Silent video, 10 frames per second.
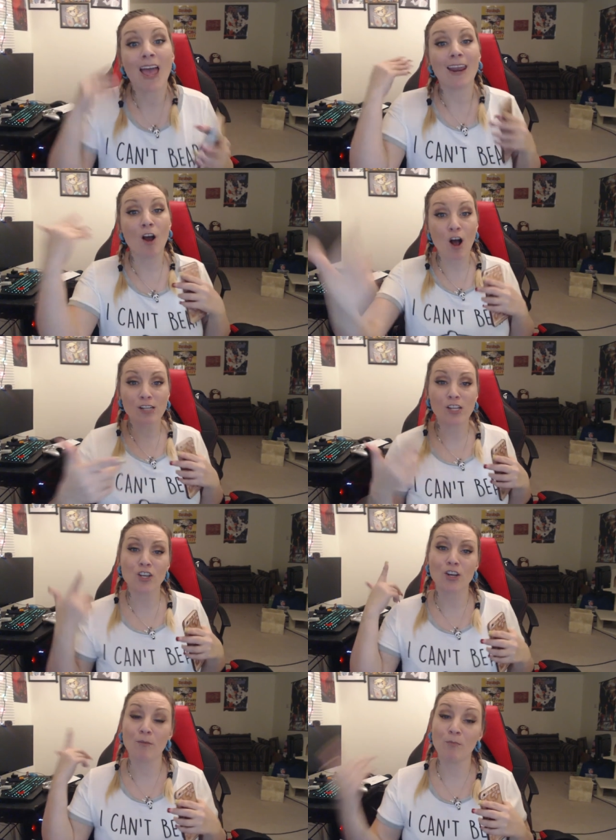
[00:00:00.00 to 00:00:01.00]
and also
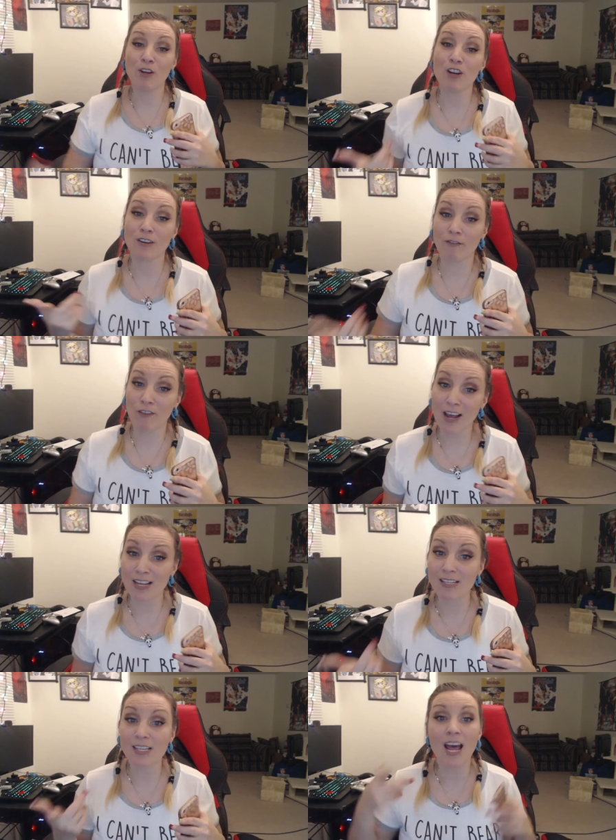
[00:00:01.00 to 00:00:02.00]
you can put your
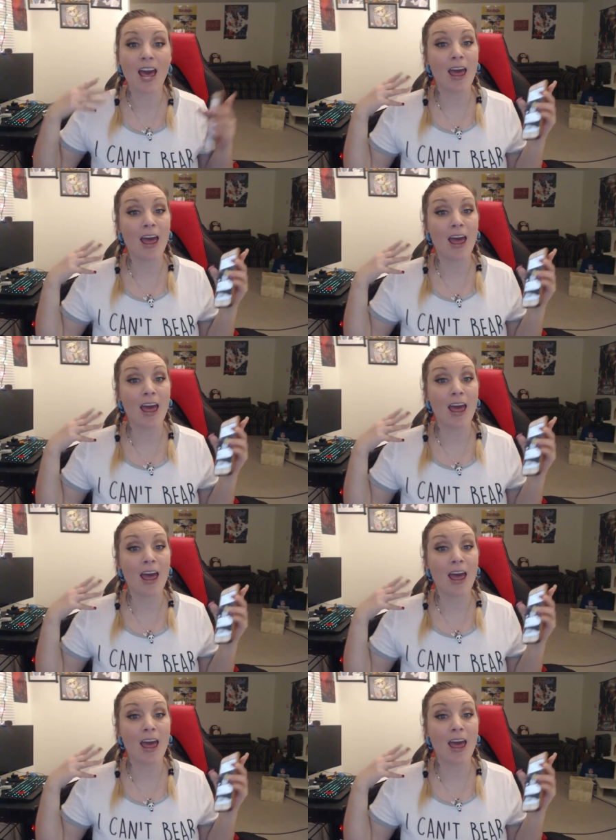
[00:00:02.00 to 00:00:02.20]
device